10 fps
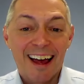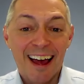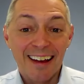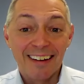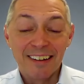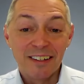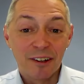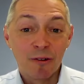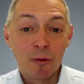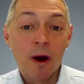and
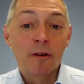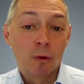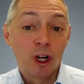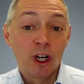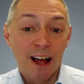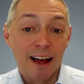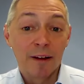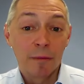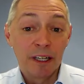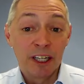what will
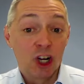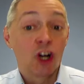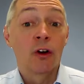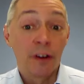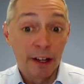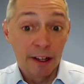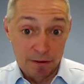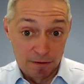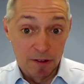I be earning?